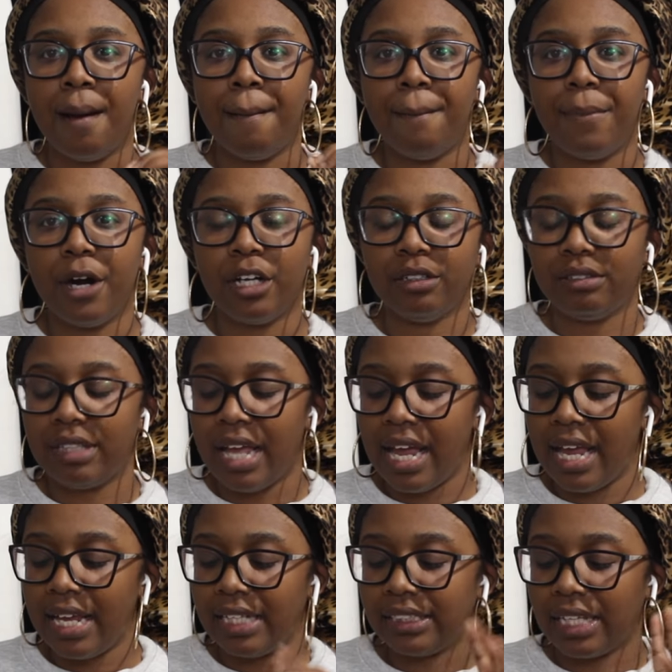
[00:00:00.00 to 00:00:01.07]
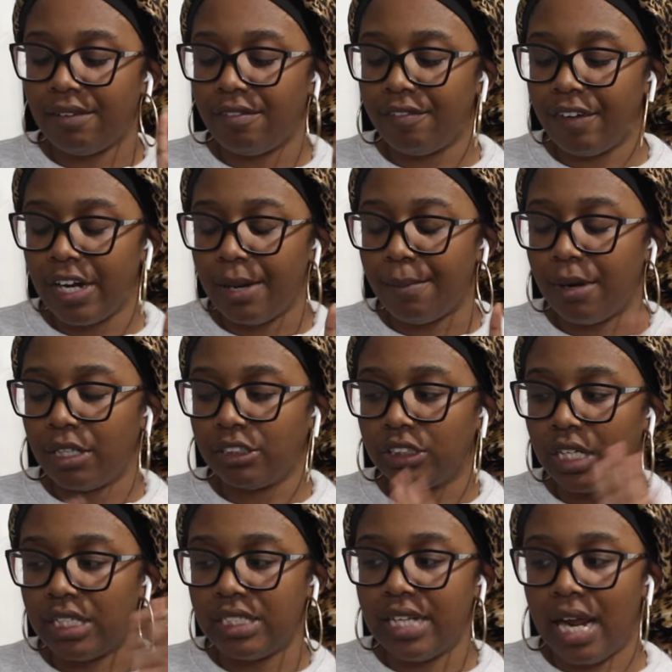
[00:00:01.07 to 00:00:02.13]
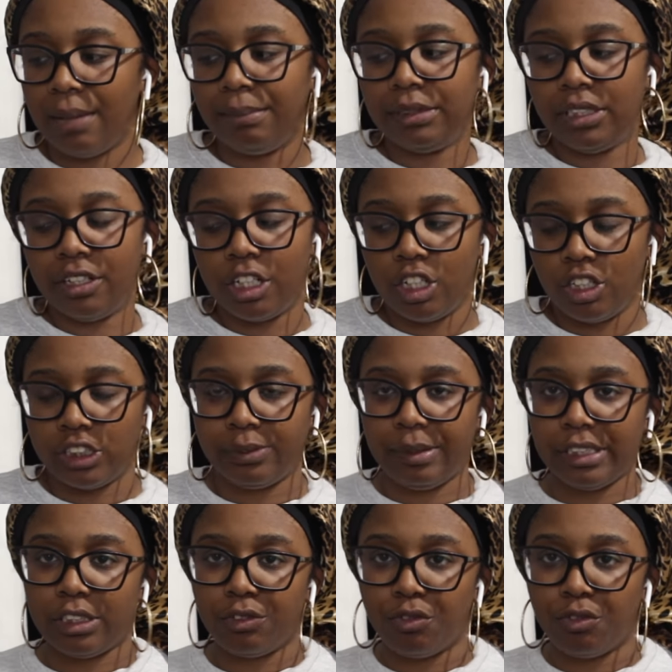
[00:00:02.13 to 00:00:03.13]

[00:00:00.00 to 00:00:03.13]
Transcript: birthday. is giving very much Diamonds Are a Girl's Best